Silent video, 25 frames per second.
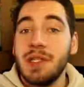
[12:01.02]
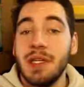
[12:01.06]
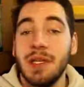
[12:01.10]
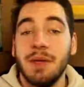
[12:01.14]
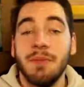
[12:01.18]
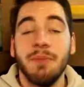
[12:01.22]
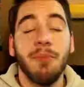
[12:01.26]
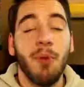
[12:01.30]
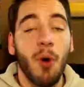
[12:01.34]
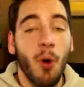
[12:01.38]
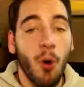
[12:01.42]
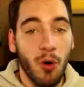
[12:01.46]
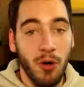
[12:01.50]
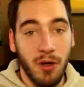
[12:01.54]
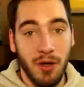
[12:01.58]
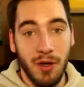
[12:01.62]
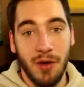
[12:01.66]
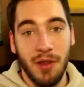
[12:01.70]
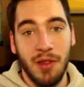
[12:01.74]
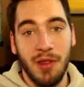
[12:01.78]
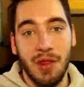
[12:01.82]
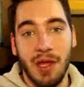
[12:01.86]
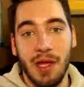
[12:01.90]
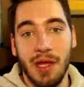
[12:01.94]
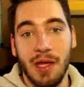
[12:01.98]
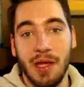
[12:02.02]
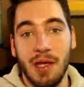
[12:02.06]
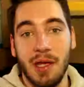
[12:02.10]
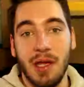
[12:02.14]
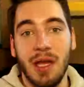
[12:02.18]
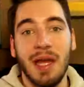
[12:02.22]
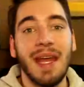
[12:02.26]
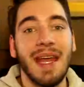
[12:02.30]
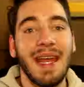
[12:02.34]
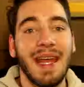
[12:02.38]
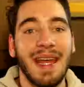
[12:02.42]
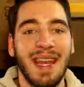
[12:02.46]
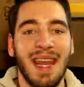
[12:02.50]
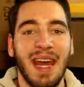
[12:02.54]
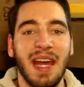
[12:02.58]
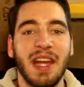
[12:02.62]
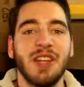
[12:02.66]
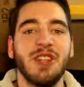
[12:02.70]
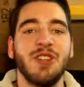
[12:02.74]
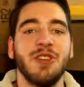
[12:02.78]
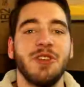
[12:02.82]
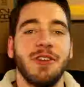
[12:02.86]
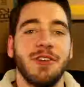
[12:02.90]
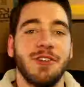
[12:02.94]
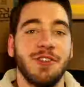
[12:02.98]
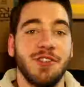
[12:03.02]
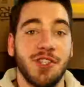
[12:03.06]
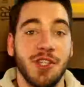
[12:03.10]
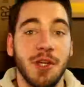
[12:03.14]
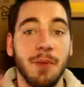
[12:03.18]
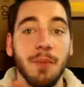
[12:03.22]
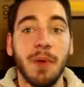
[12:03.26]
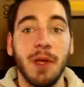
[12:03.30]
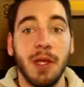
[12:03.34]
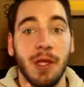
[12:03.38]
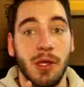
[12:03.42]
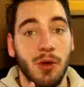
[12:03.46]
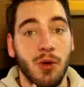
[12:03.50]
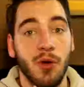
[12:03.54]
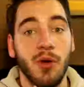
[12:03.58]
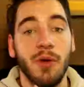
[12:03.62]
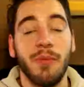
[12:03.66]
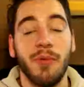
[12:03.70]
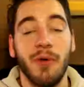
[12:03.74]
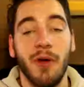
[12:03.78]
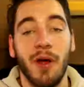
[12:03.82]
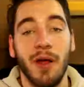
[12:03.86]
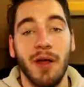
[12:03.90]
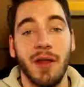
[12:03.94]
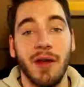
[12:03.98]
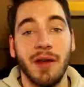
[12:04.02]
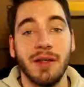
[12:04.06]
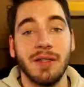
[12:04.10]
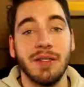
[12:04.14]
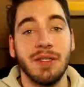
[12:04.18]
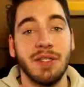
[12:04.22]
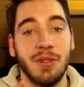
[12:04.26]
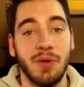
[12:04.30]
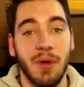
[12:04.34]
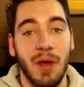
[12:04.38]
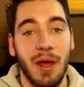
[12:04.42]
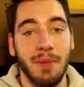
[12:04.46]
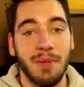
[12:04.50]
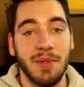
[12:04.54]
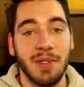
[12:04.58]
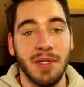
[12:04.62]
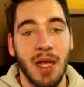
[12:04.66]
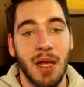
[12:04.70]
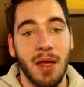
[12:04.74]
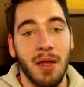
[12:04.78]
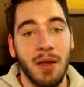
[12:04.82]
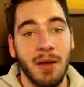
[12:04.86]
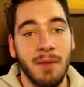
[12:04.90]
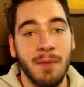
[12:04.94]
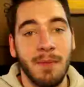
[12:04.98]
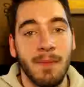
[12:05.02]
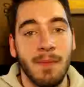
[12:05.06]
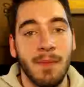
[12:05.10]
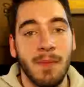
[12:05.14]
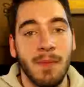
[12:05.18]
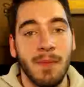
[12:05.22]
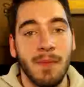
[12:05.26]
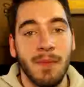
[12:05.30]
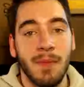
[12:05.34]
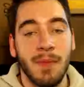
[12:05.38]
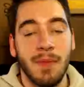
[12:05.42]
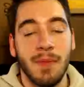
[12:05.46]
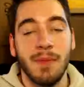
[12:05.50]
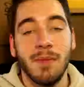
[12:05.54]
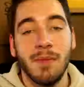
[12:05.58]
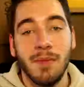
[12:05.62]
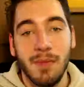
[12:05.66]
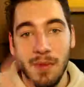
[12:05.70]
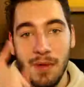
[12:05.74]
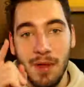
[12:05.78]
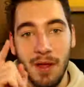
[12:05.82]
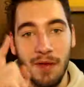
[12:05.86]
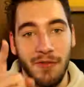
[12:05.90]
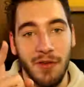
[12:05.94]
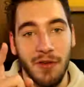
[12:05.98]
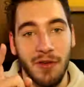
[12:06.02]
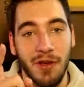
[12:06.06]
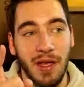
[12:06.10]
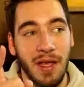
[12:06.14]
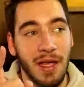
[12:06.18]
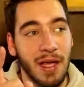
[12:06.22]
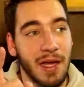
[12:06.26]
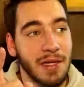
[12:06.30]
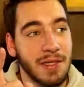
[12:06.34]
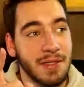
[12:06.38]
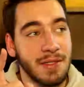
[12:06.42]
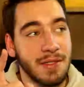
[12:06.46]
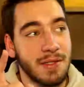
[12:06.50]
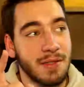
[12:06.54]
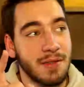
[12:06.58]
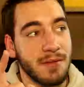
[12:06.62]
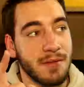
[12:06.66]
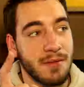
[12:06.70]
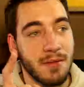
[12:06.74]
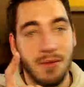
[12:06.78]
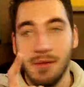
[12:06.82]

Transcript: important thing in actually shipping your products to Amazon, if you can guess,